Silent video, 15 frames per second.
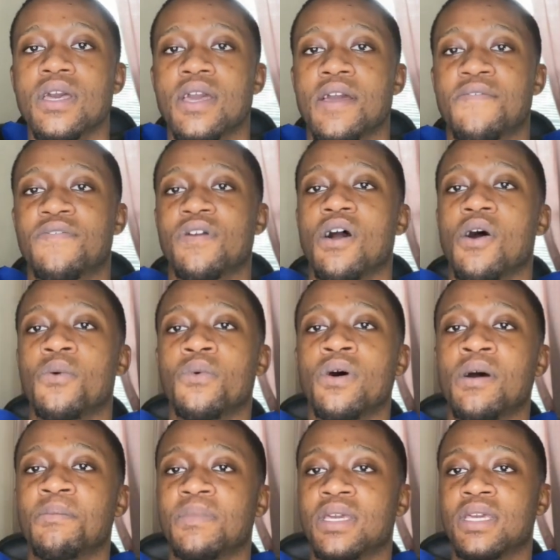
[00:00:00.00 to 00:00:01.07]
if y'all
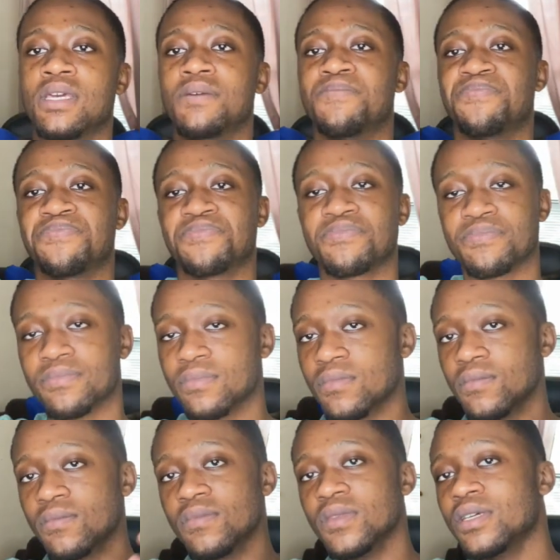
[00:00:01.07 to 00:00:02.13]
want me
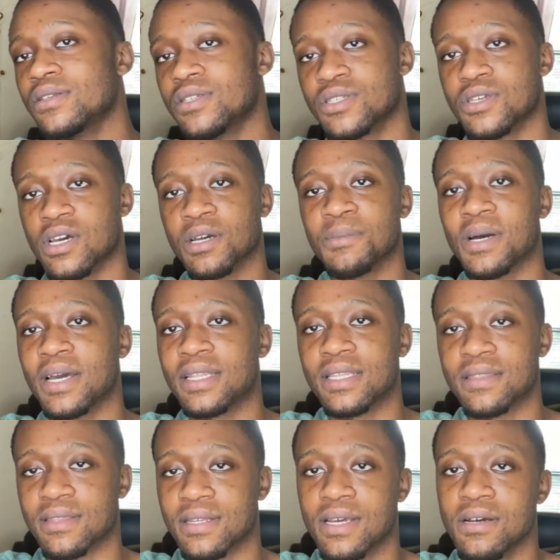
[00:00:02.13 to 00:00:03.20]
to talk about
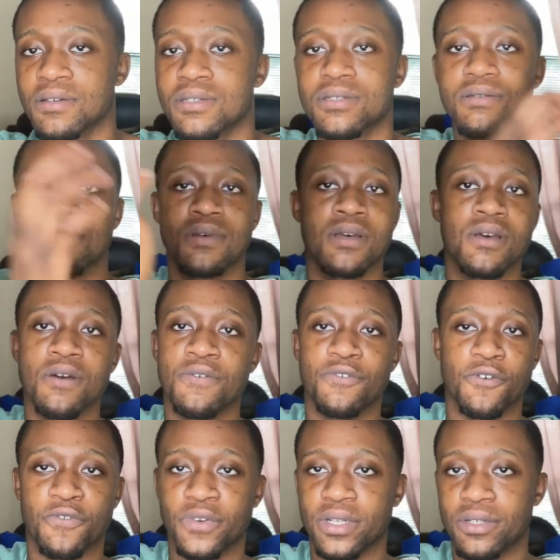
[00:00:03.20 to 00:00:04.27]
anything else,
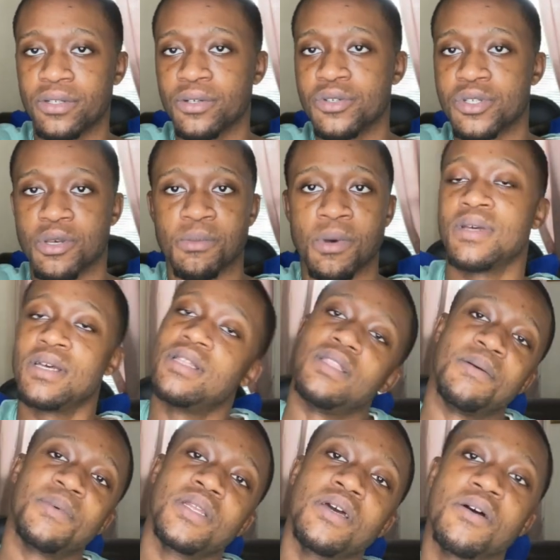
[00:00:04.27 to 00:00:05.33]
feel free to do so.
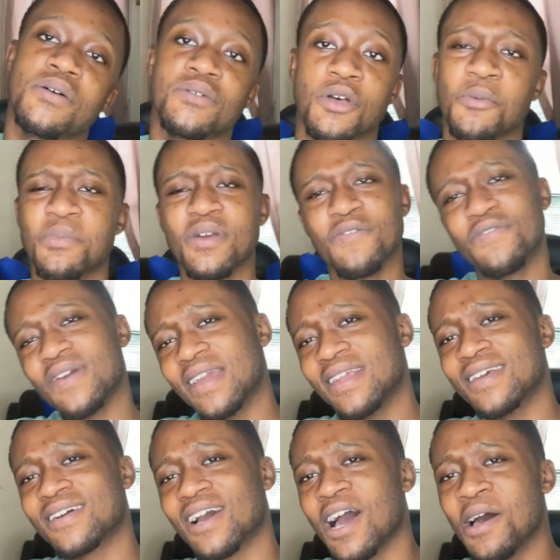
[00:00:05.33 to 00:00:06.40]
Let me know. Don't be afraid
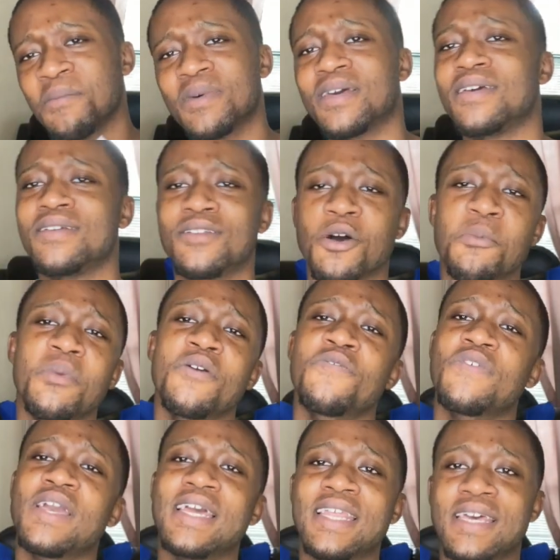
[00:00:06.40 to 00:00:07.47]
to comment. Don't be
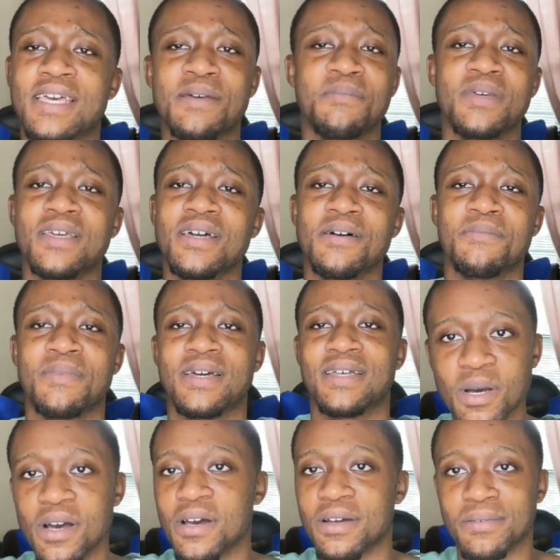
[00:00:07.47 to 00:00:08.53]
afraid to hit me up, man.
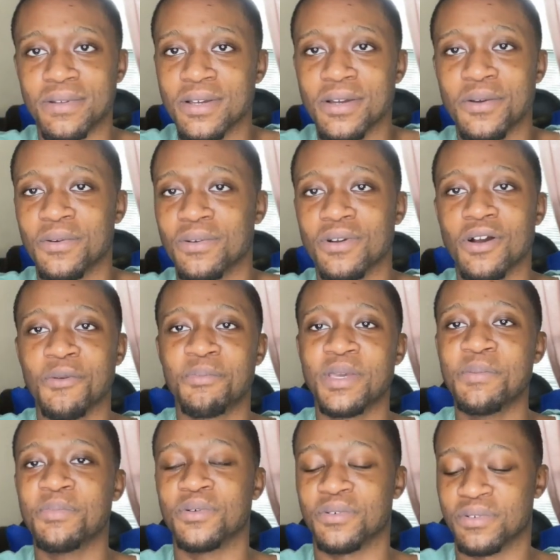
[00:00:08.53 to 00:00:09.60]
Come on. We're all
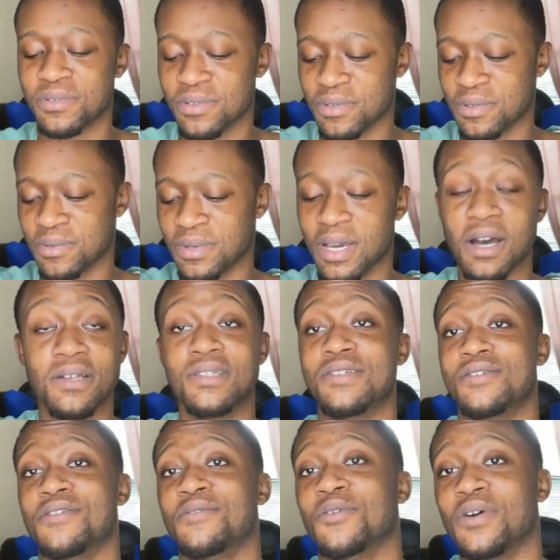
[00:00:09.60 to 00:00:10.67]
people. Y'all
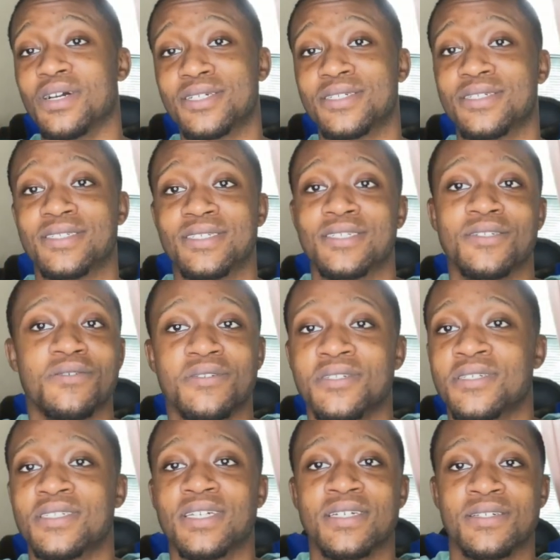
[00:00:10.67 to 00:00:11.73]
deserve questions. There's no
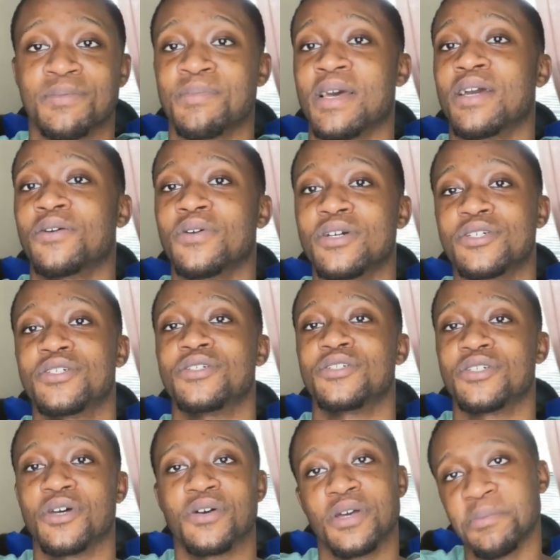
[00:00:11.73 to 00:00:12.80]
such thing as a bad question,
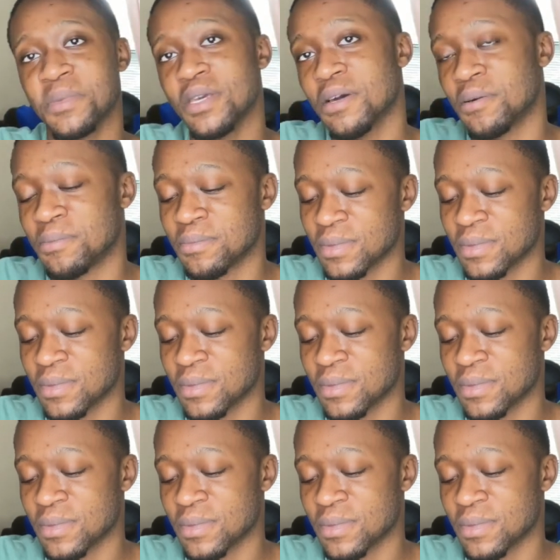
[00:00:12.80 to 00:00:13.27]
so hit me up.